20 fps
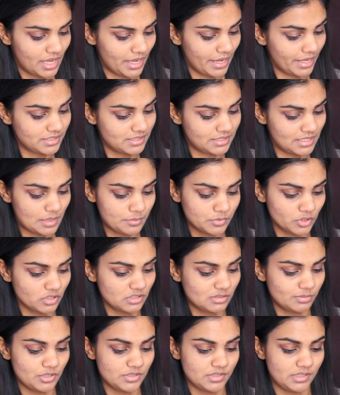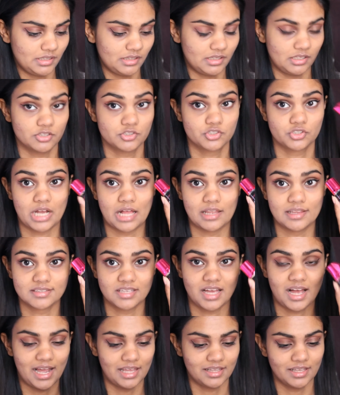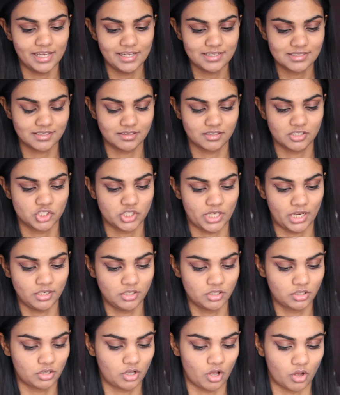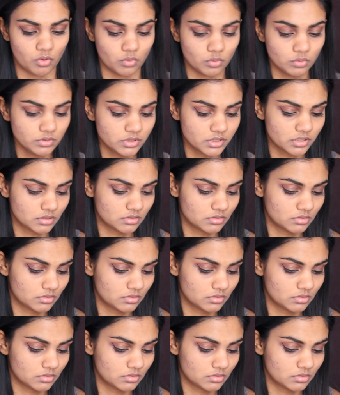And today I'm going to be using the Australis highlights in the shade Gold.